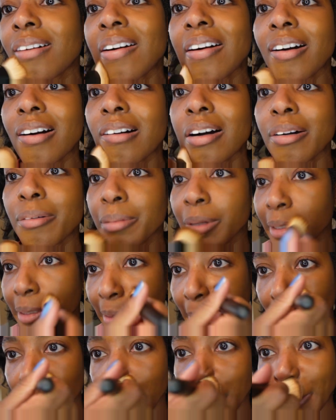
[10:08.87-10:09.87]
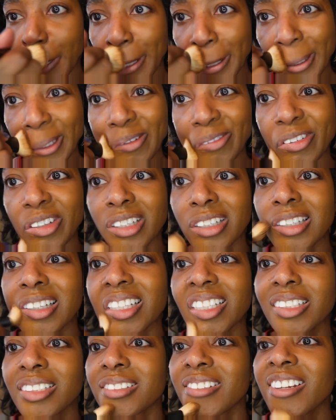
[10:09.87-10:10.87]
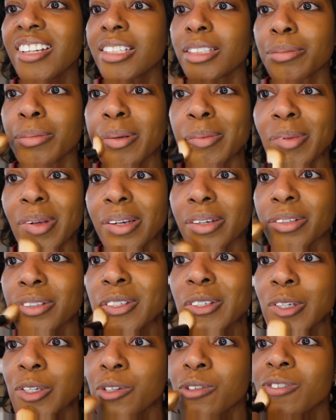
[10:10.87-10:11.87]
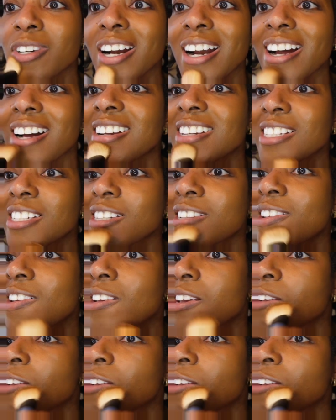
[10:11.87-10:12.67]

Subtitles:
I just want to give it another chance. Maybe I was too rash